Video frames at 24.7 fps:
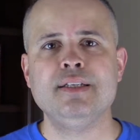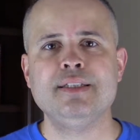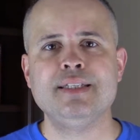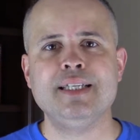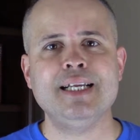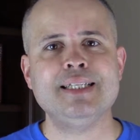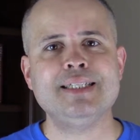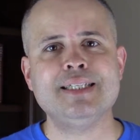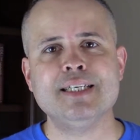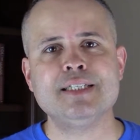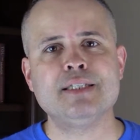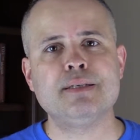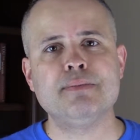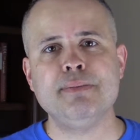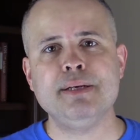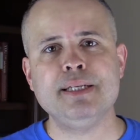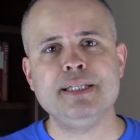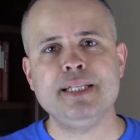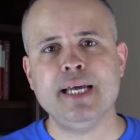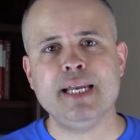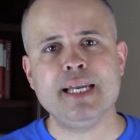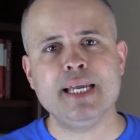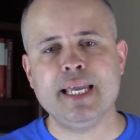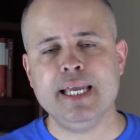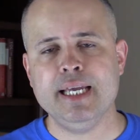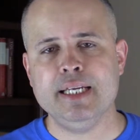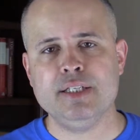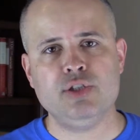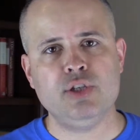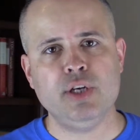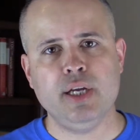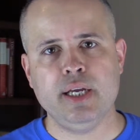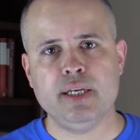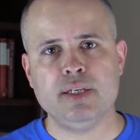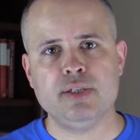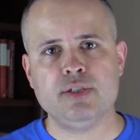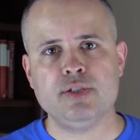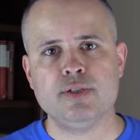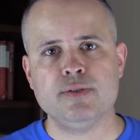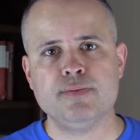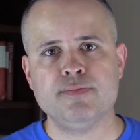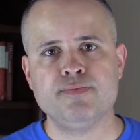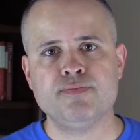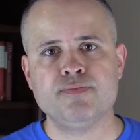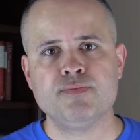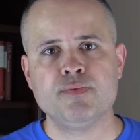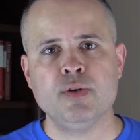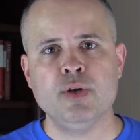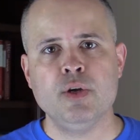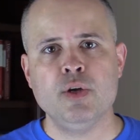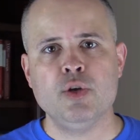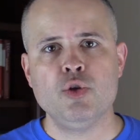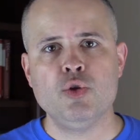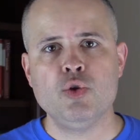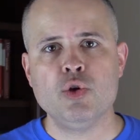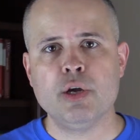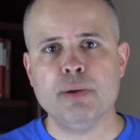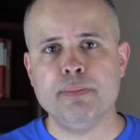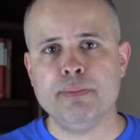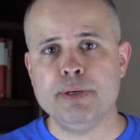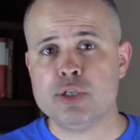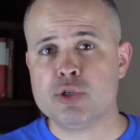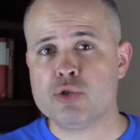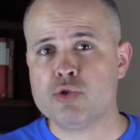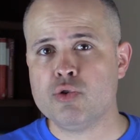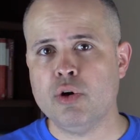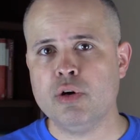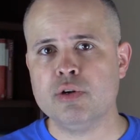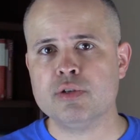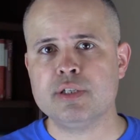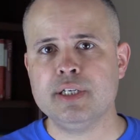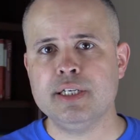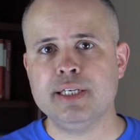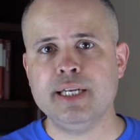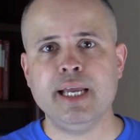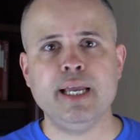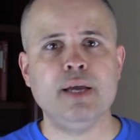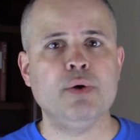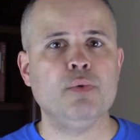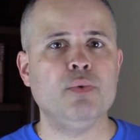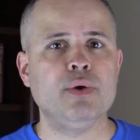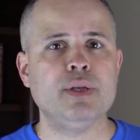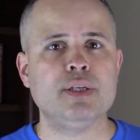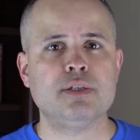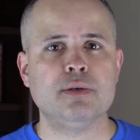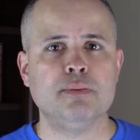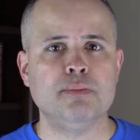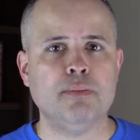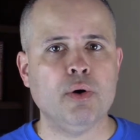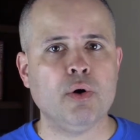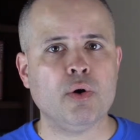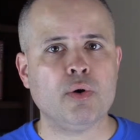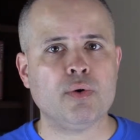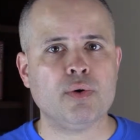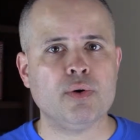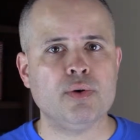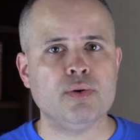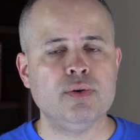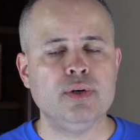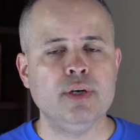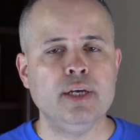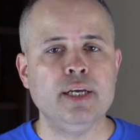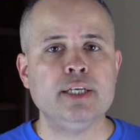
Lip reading: that doesn't mean that it can't change. You could be strong today and weak tomorrow.